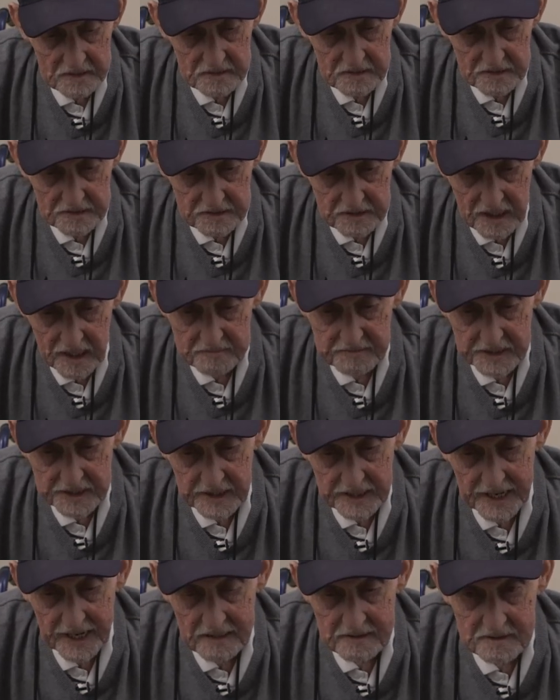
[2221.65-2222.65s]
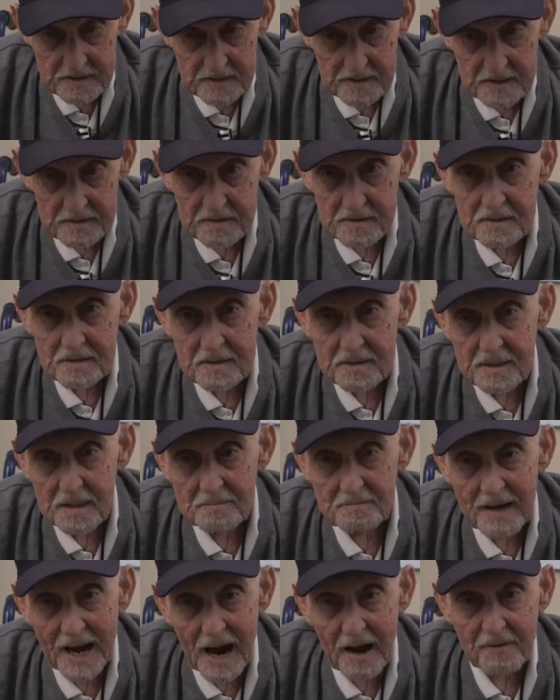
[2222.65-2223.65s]
it's time to get out and get, get
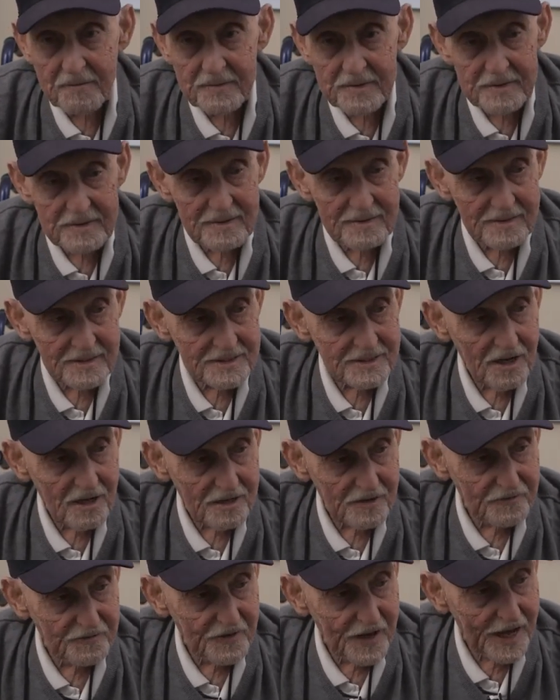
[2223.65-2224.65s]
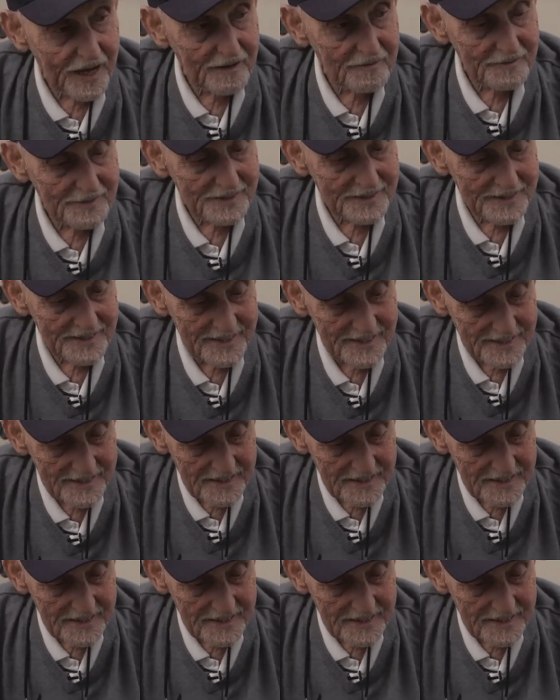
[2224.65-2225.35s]
married and start a family.